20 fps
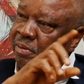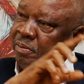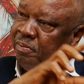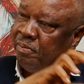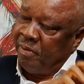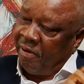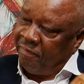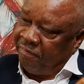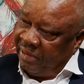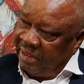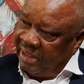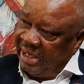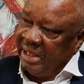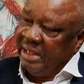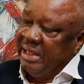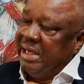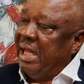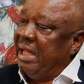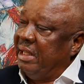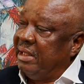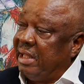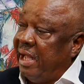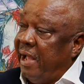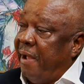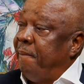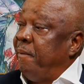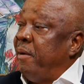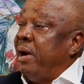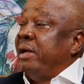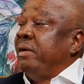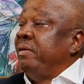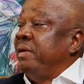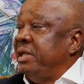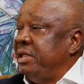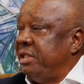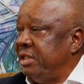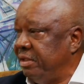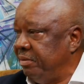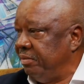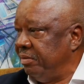pervaded the entire Buhari
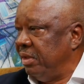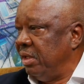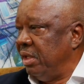regime.